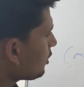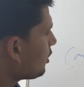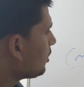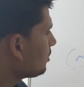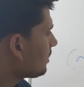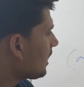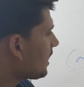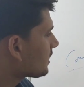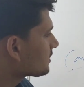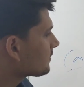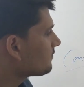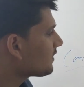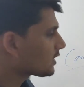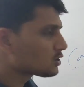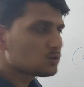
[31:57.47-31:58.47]
all are
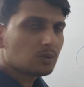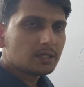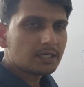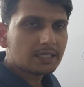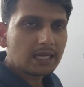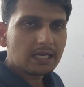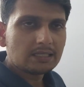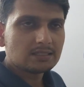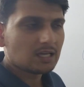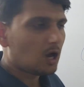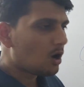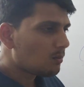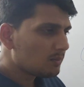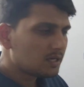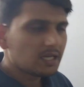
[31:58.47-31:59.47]
the factual details.
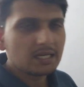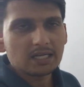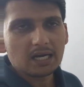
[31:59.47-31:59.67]
How many